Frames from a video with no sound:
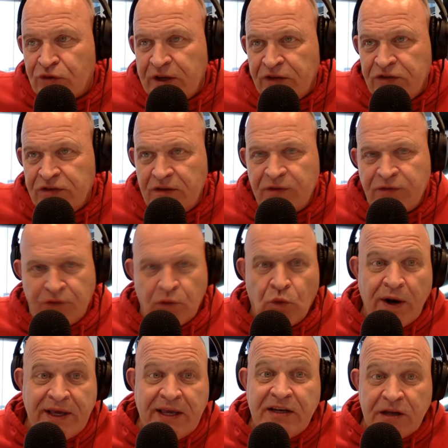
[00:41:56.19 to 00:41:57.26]
he's for
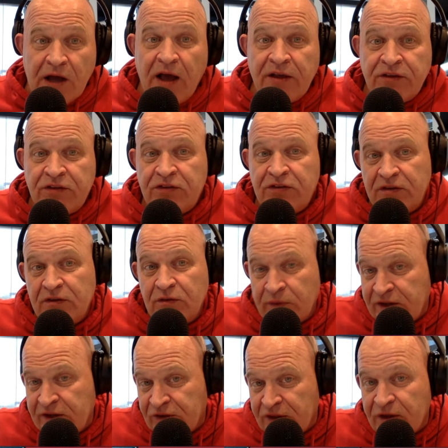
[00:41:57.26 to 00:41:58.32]
what he does when
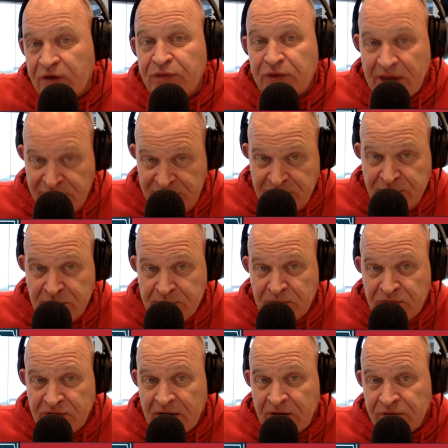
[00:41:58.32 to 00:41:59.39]
he's in there for that
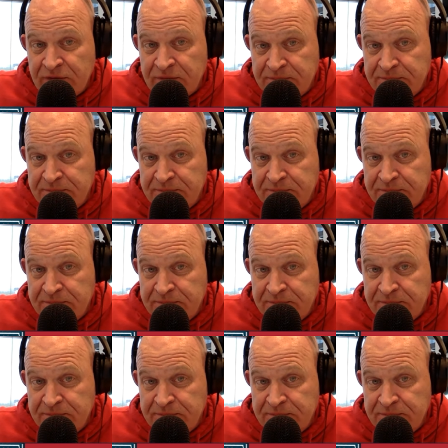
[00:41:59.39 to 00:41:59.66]
50% of the,